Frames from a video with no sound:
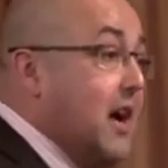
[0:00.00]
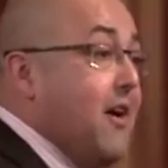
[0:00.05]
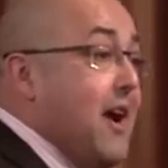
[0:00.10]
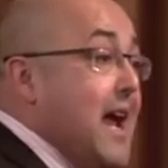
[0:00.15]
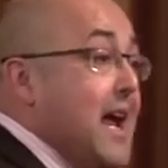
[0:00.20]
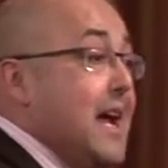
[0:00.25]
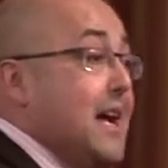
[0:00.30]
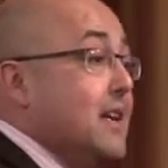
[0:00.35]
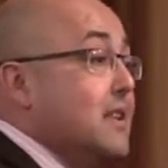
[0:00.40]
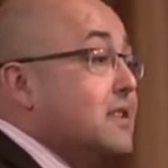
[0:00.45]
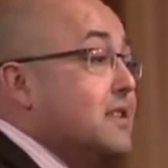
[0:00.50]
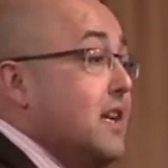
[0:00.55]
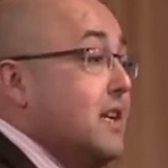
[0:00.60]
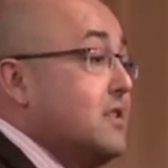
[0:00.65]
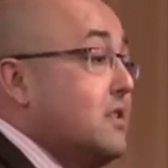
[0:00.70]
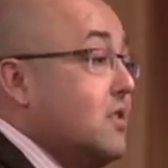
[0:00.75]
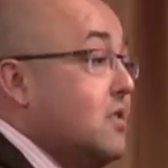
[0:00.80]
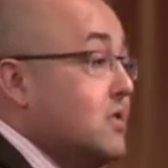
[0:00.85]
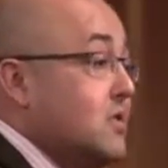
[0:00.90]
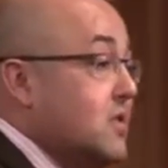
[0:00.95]
their hands
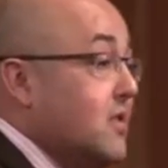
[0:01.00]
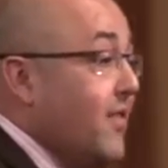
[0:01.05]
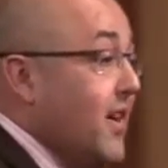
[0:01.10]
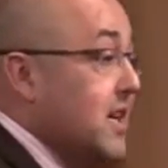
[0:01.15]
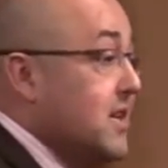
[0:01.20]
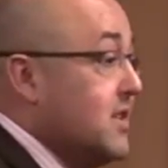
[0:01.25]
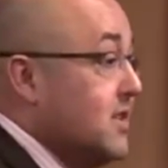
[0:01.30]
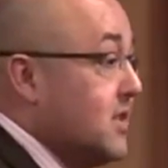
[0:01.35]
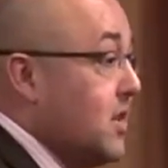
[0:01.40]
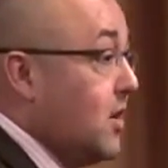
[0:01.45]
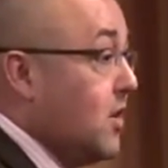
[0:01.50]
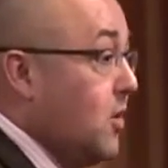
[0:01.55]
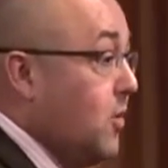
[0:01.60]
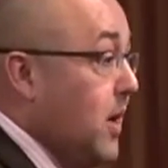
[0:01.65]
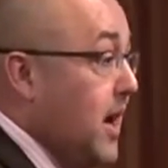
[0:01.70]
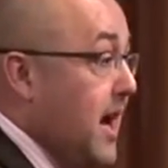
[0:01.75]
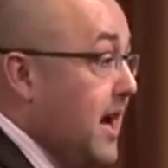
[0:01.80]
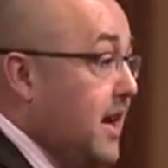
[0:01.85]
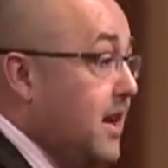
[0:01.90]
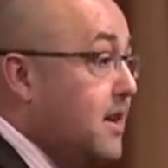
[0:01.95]
as those devices are
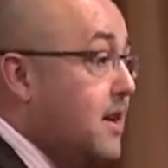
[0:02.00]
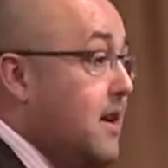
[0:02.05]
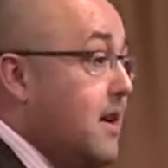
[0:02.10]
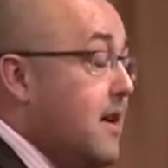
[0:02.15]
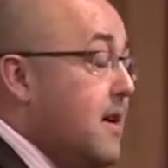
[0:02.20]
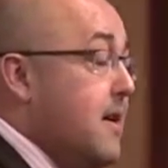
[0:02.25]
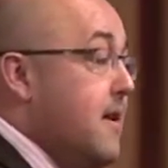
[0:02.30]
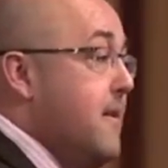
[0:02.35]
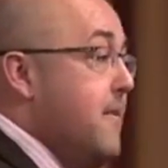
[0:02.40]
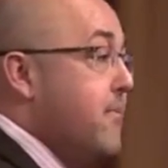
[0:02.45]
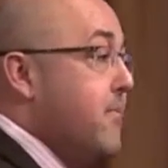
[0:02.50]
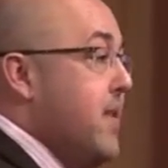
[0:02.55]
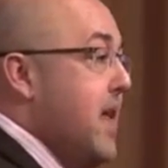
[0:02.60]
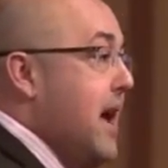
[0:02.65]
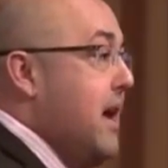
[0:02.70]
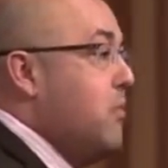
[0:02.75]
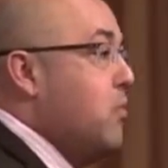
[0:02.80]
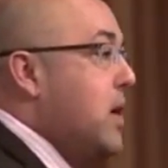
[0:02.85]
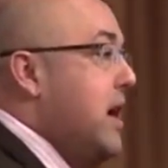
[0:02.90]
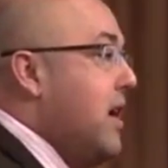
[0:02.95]
created.
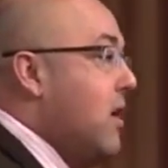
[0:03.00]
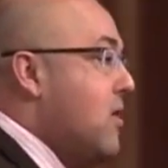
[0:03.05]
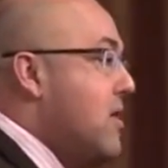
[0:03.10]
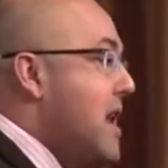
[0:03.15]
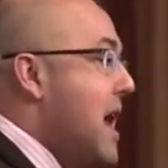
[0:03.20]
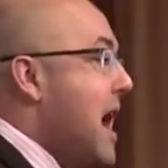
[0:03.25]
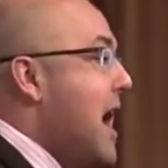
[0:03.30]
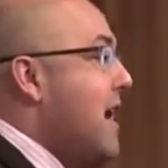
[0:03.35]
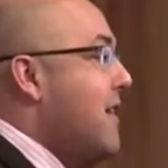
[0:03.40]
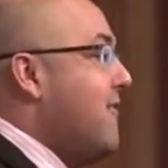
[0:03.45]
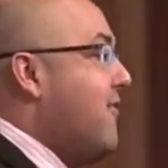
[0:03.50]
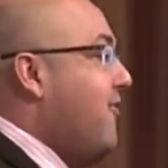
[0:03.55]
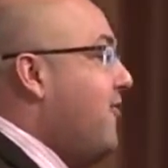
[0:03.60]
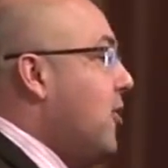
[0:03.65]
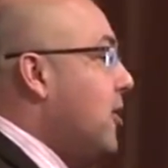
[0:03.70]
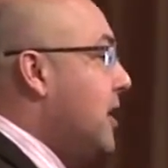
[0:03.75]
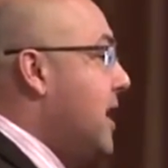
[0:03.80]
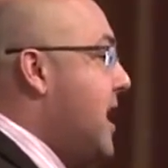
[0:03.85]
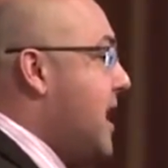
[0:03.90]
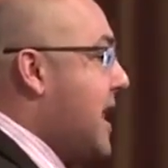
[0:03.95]
And we are not
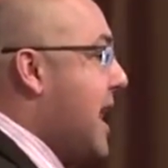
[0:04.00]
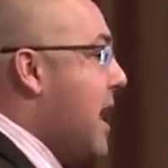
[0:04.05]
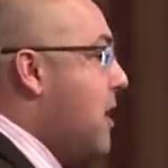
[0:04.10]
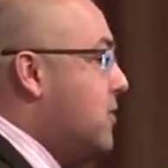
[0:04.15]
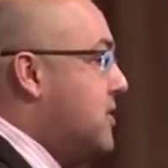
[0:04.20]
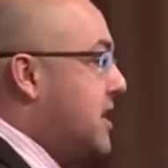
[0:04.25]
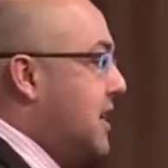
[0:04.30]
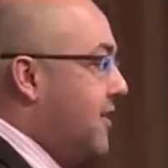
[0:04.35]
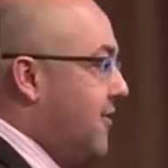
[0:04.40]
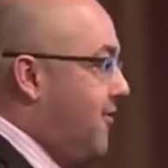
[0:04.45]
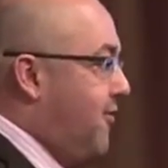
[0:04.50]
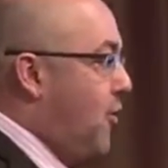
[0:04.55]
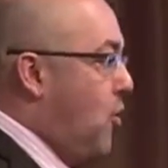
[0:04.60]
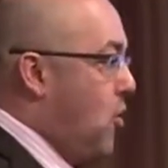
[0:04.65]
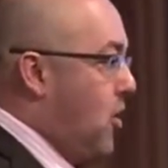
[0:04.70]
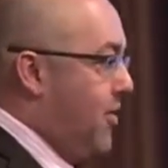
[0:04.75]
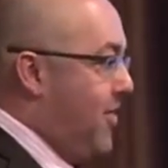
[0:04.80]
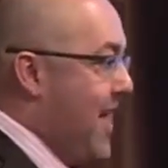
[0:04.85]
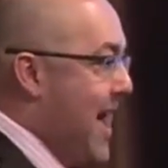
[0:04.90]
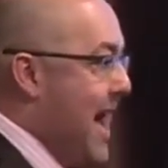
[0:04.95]
fully accounting
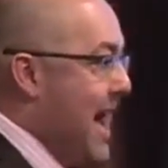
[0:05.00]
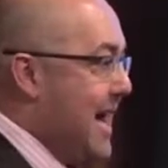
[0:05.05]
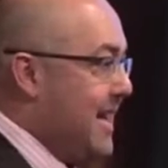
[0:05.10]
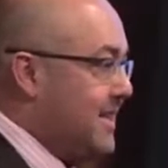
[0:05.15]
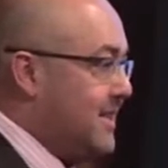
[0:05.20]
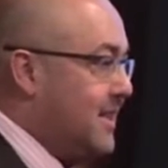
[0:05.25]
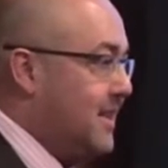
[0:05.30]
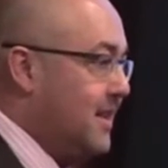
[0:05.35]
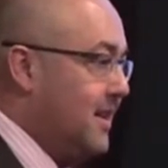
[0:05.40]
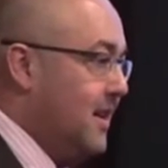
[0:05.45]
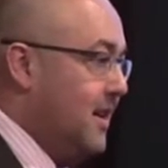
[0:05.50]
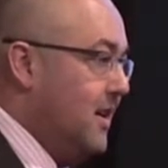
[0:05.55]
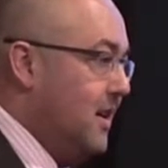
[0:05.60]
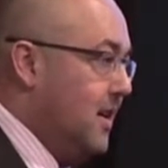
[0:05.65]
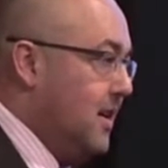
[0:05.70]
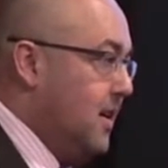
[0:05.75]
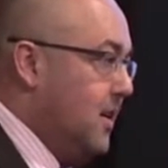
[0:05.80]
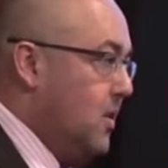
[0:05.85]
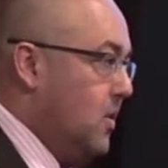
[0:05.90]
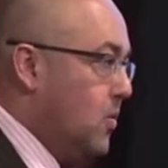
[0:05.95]
for that
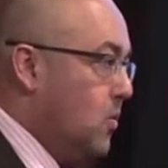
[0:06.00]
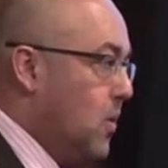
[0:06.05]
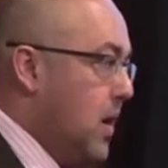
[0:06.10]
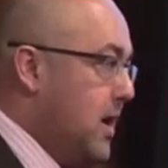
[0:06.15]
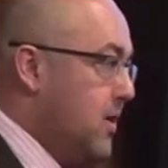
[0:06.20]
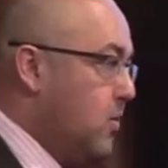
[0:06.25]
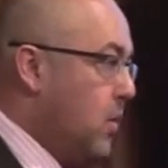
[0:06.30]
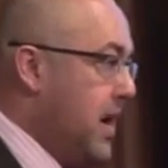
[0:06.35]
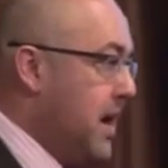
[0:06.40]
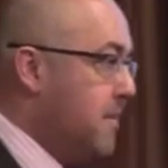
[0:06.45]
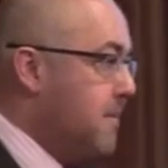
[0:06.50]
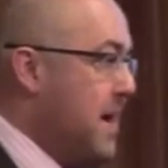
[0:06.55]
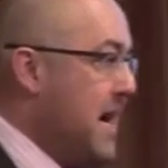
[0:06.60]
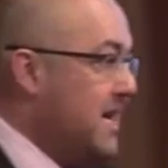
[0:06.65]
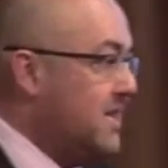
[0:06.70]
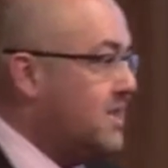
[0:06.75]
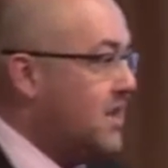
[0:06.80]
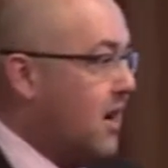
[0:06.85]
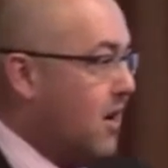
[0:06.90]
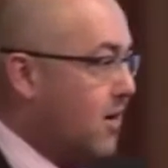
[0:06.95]
when we
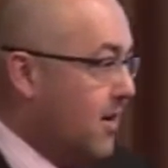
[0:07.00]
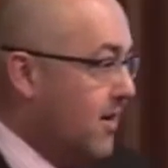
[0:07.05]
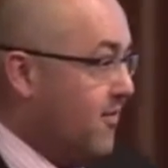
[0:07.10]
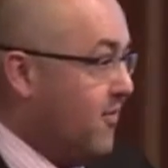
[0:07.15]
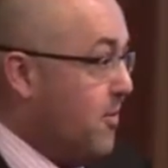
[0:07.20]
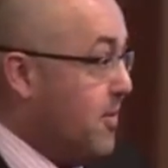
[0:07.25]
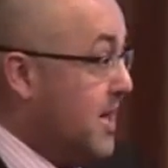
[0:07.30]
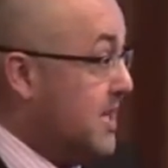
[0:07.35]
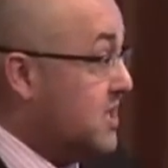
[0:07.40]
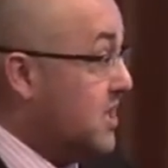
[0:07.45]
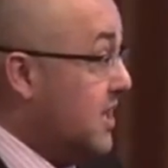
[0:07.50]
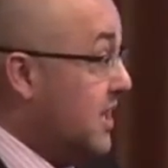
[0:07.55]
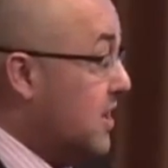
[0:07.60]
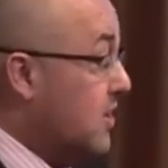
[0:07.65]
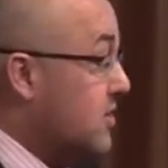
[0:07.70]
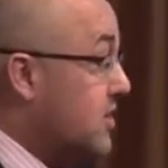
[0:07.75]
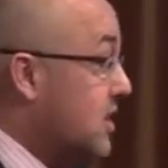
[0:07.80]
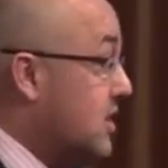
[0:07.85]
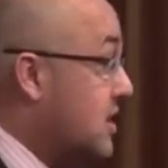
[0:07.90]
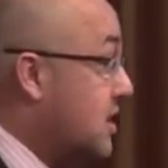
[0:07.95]
imagine our information
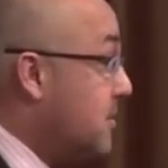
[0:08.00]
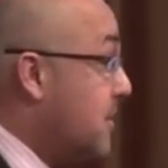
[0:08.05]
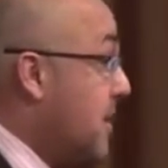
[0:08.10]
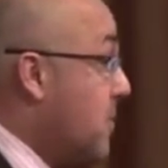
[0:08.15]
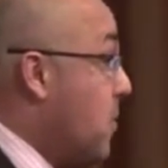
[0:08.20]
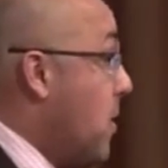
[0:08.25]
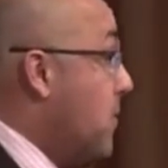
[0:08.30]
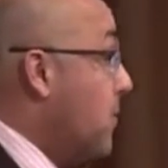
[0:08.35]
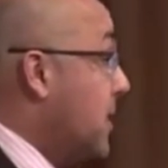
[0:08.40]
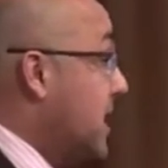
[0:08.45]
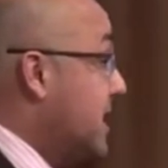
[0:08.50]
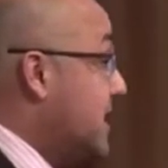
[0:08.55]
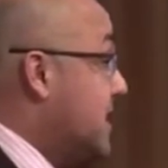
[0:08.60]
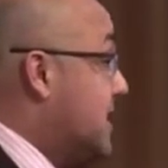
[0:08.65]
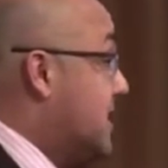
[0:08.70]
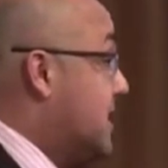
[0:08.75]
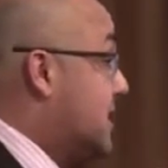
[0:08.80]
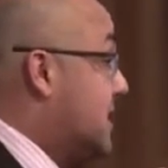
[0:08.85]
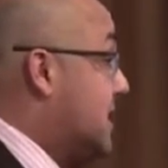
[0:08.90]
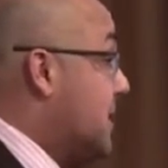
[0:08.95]
ecosystem and when we
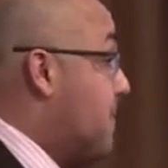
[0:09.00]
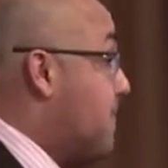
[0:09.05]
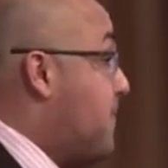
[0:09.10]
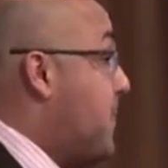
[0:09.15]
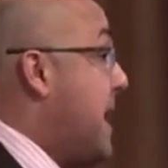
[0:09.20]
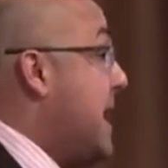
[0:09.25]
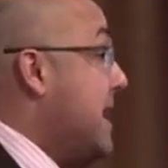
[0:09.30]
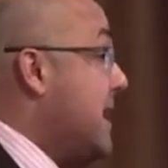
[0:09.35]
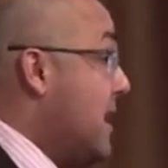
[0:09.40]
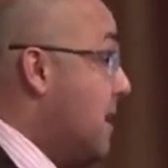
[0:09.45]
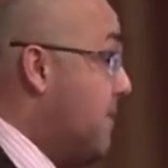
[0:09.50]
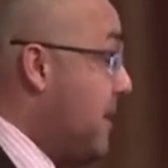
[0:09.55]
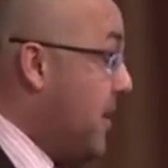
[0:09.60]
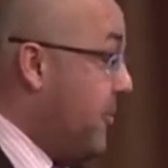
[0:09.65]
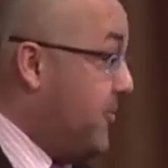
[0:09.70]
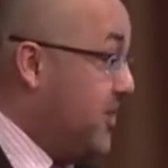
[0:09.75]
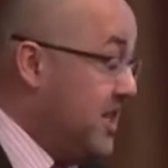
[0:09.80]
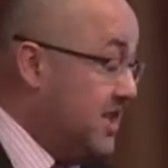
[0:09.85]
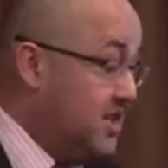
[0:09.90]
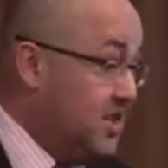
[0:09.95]
debate
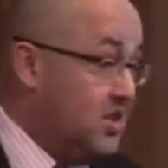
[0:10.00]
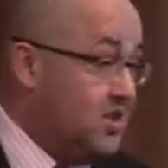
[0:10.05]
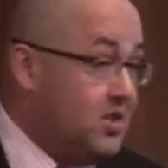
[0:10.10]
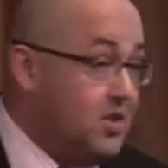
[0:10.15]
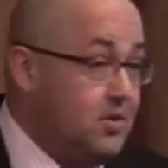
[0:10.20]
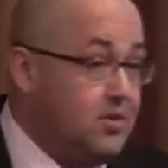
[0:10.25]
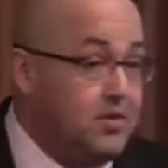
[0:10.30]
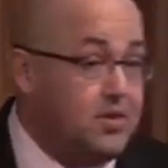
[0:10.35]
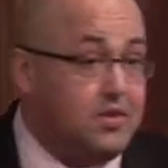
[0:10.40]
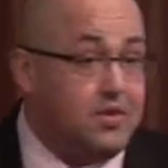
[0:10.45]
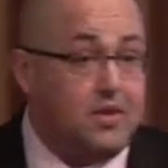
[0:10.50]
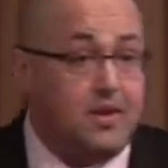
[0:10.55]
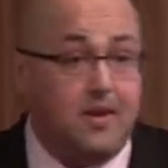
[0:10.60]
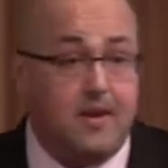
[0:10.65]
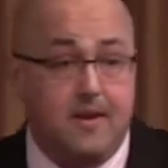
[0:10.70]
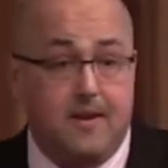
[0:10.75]
about these issues.